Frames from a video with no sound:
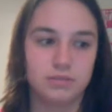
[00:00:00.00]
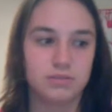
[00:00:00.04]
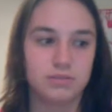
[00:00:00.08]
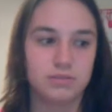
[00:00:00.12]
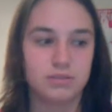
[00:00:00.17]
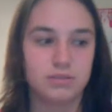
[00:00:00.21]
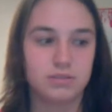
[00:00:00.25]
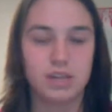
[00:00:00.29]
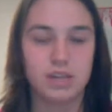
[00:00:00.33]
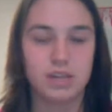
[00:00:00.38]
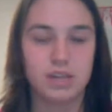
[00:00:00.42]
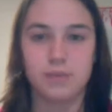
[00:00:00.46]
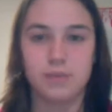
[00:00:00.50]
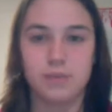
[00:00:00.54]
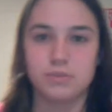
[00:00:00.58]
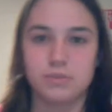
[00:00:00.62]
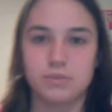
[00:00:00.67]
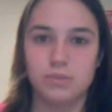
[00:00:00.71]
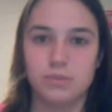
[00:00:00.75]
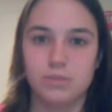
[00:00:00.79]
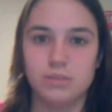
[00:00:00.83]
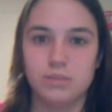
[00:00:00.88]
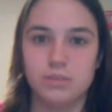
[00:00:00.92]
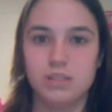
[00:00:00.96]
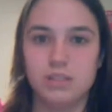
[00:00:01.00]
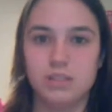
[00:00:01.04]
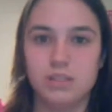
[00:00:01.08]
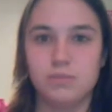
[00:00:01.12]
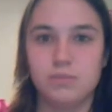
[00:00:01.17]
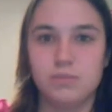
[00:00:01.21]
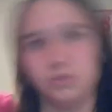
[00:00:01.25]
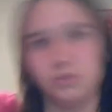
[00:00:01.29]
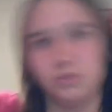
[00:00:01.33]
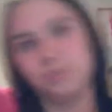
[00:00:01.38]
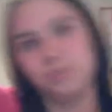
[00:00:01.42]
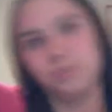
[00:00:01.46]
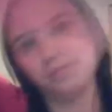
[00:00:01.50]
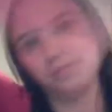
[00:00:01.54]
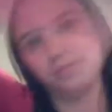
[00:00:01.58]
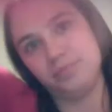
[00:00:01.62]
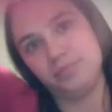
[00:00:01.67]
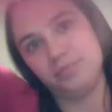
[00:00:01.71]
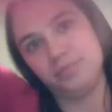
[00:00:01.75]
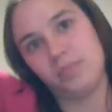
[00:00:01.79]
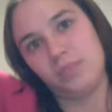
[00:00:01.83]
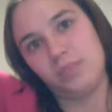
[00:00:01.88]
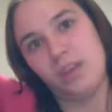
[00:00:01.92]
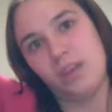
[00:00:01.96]
Sam's room and Tim's room,
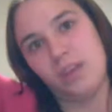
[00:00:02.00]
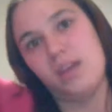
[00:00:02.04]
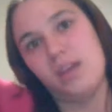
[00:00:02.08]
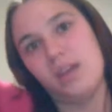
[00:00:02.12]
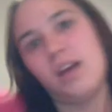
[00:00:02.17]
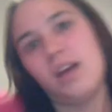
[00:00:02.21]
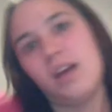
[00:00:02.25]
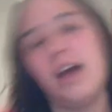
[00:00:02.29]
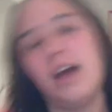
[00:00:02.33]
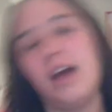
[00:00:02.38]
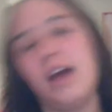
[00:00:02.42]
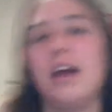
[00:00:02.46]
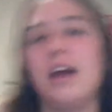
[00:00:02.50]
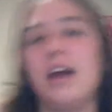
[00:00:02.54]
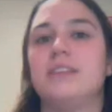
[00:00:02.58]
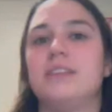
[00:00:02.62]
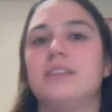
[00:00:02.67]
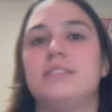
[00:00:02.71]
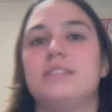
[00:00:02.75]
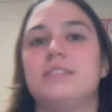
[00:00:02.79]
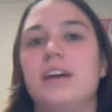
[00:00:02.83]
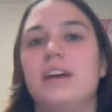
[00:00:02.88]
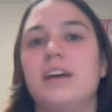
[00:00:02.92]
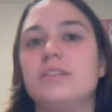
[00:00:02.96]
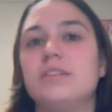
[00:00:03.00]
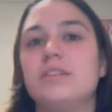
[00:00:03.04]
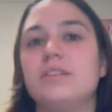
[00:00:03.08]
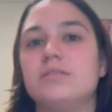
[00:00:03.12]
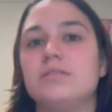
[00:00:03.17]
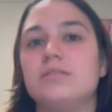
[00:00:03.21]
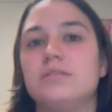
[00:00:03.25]
and that